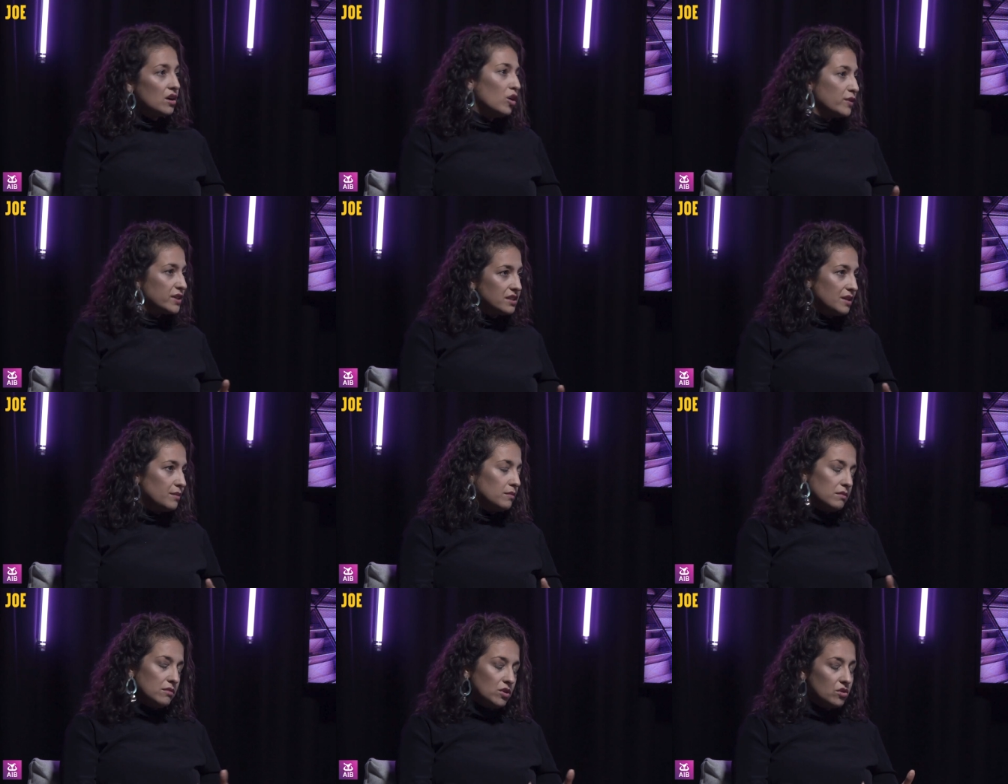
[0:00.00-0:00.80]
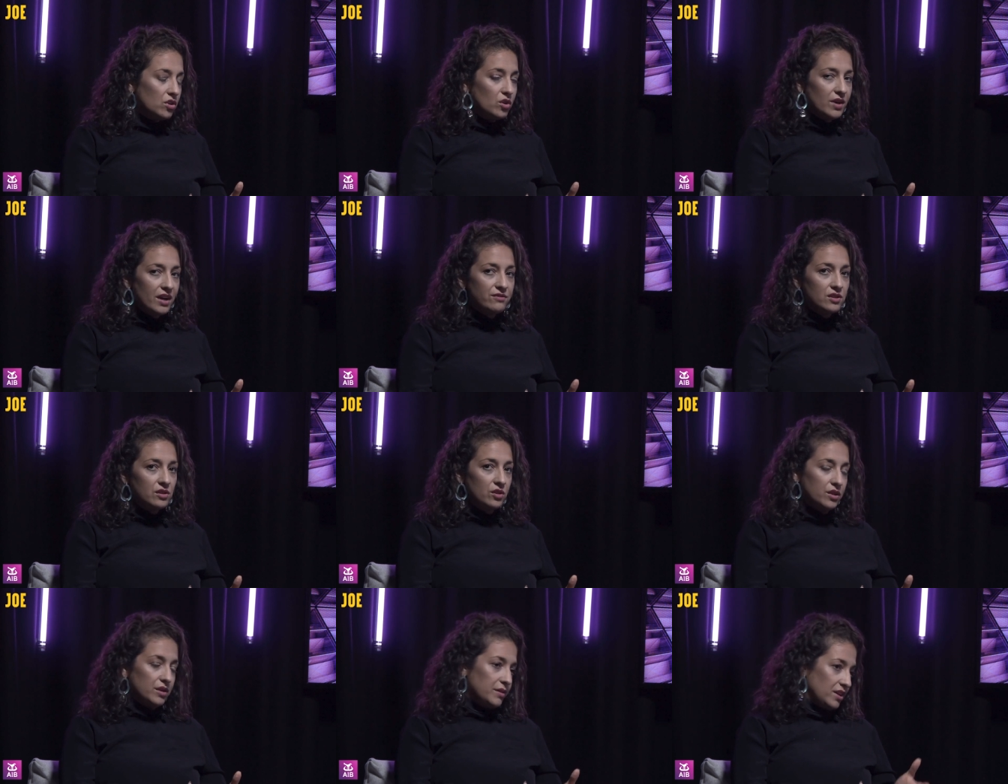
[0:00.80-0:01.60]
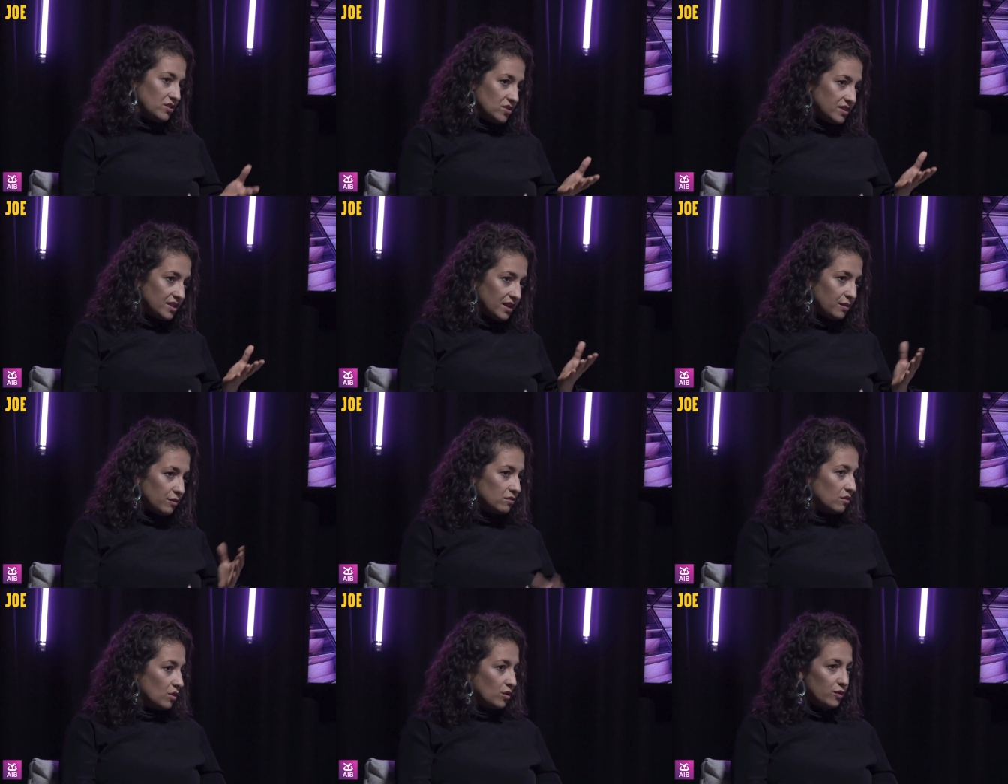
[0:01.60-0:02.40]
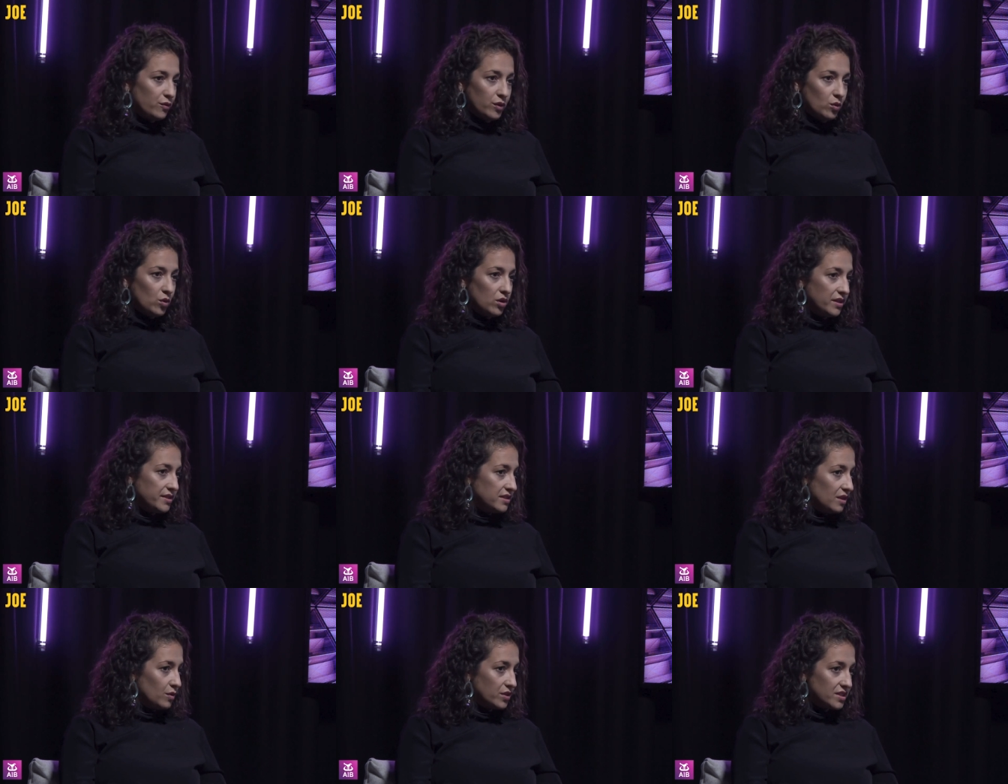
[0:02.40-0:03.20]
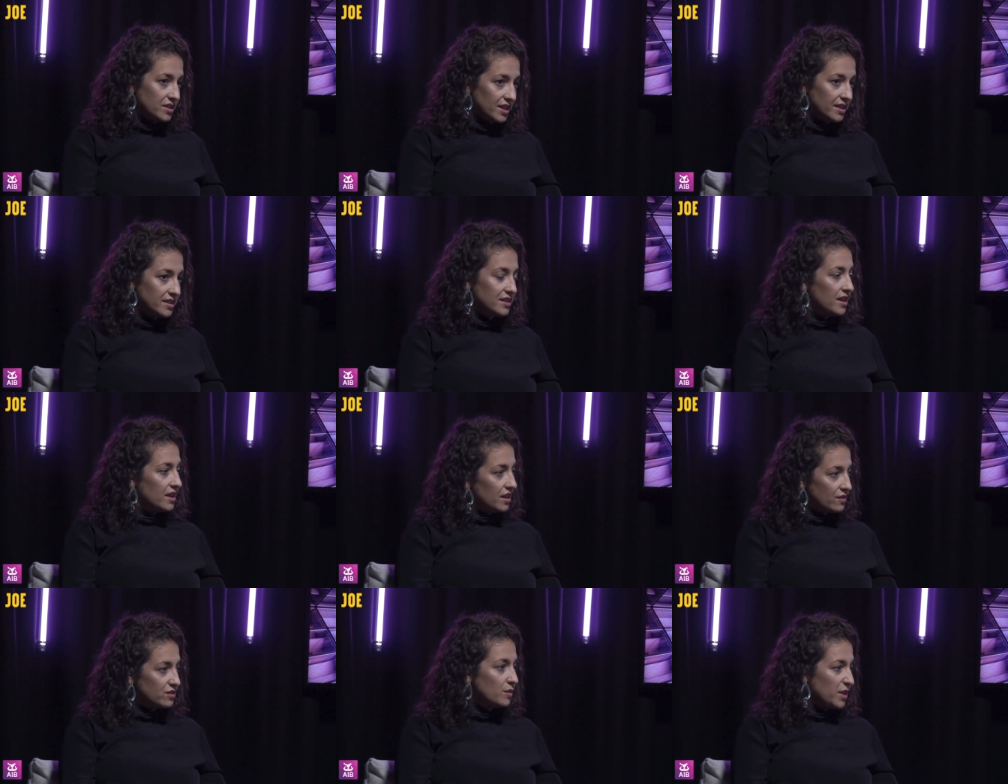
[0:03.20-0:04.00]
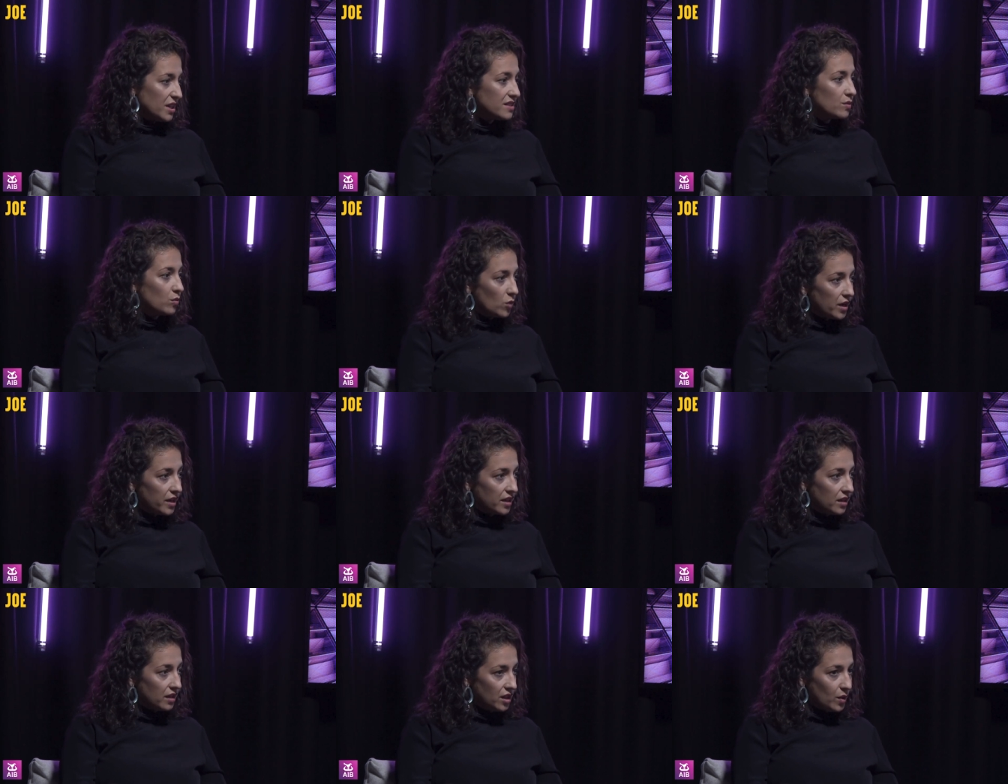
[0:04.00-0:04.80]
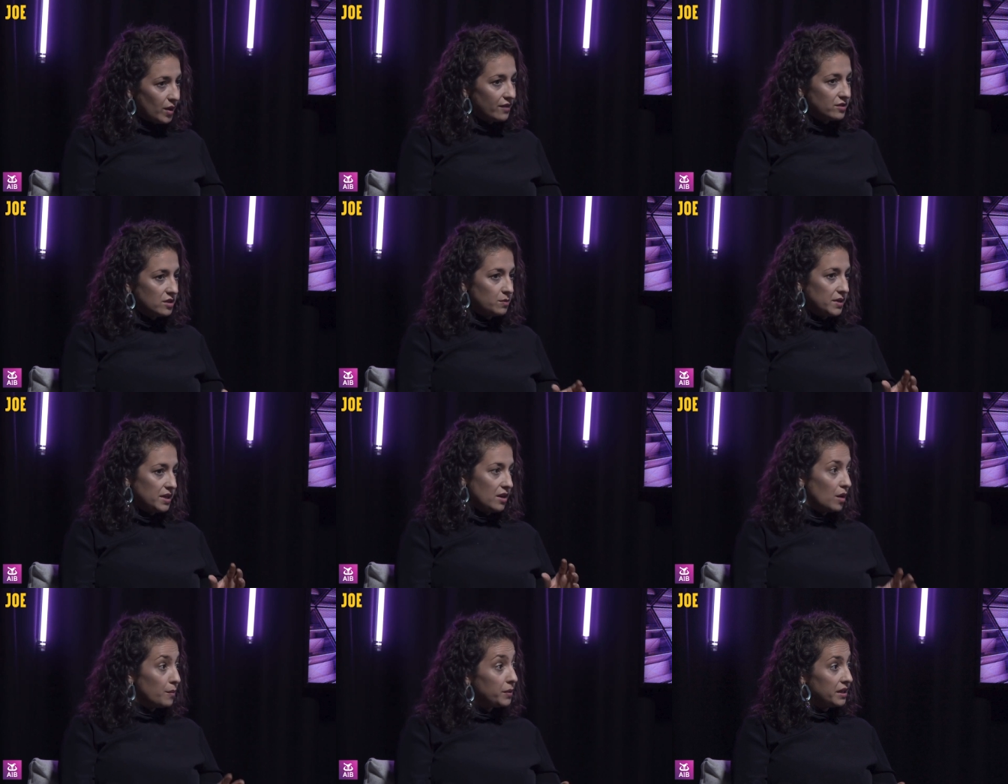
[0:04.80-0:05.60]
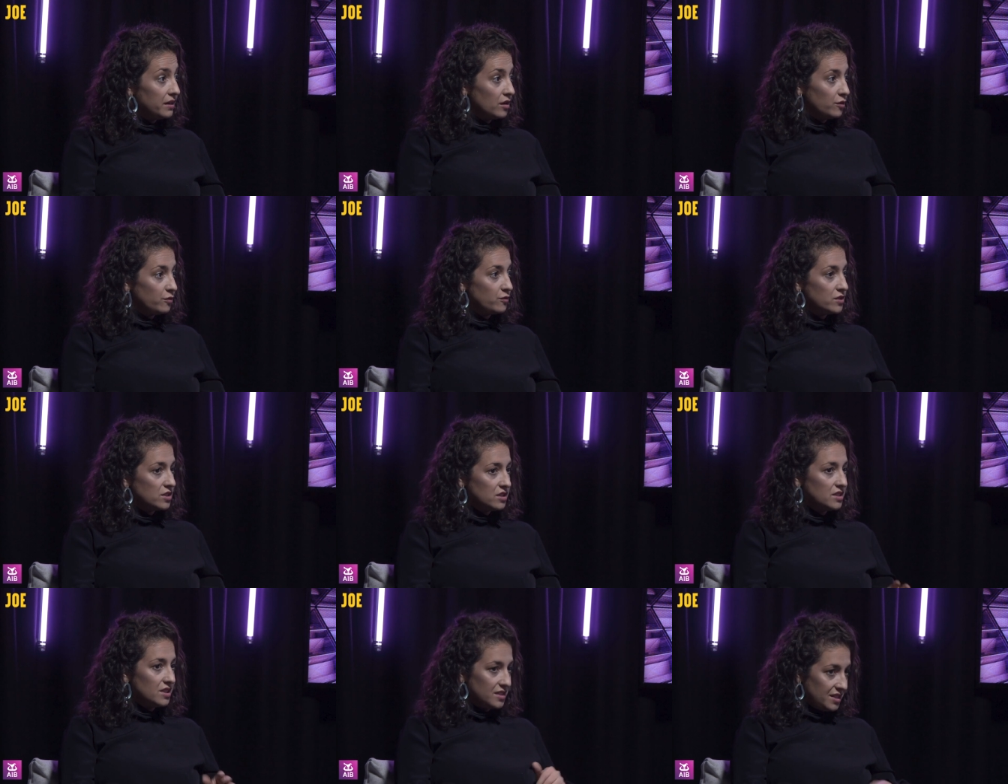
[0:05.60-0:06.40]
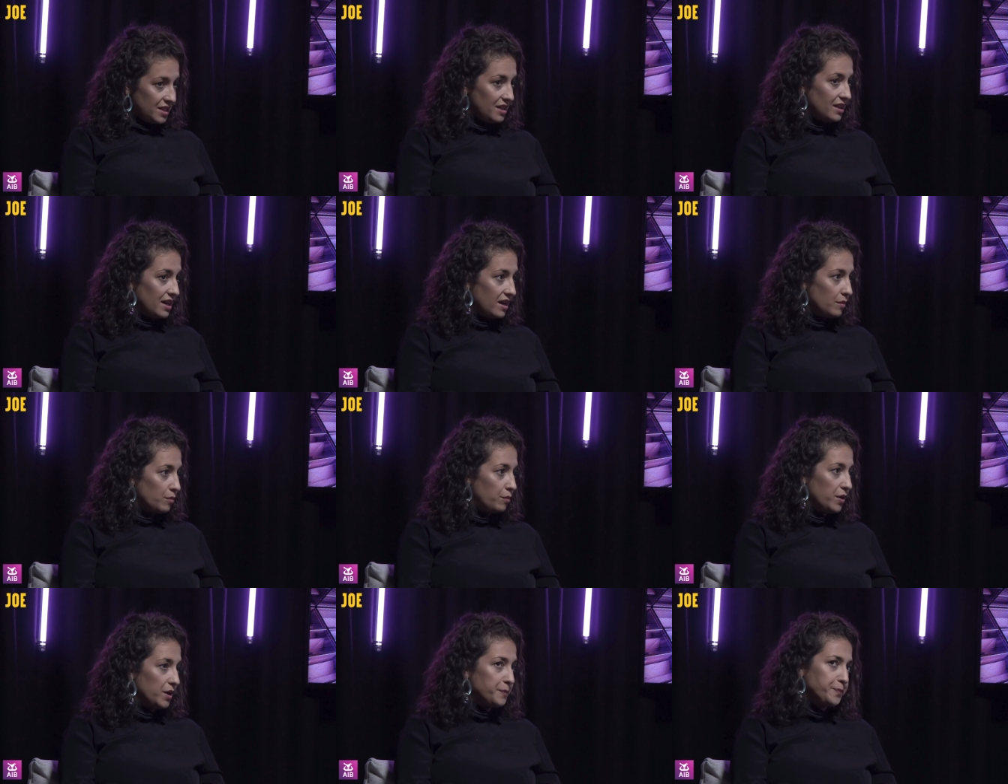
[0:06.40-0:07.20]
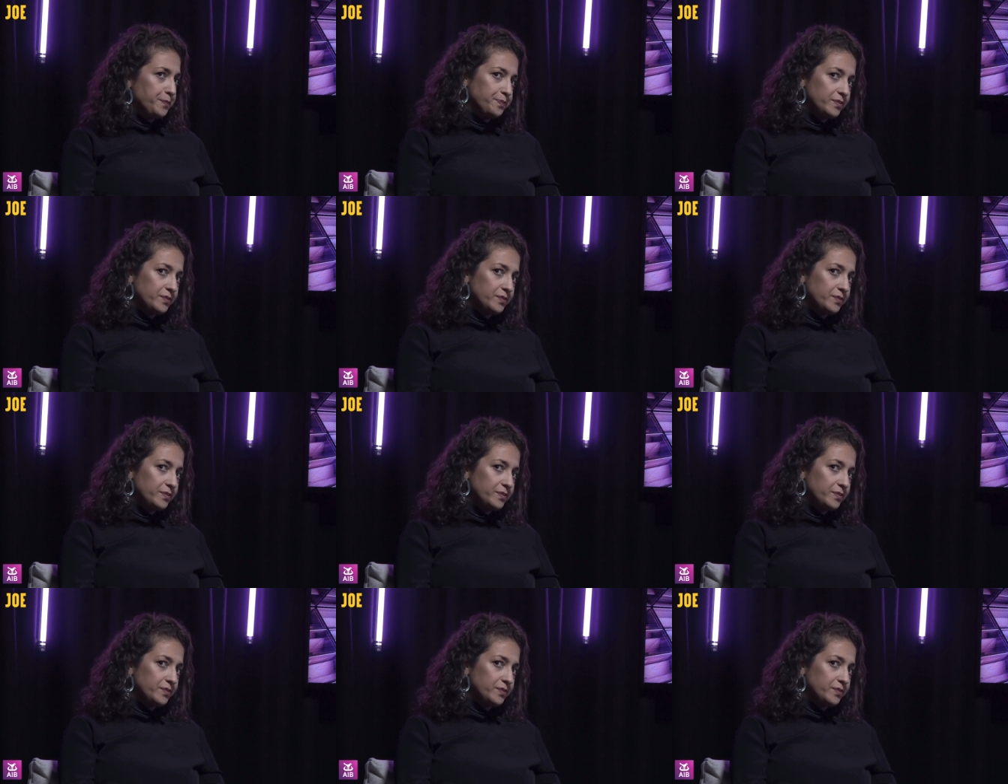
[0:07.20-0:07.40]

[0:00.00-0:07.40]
Obviously, you know, you have to look at, as you say, throwing off at the wall and see what sticks. If something isn't working, you have to be humble enough to see that. But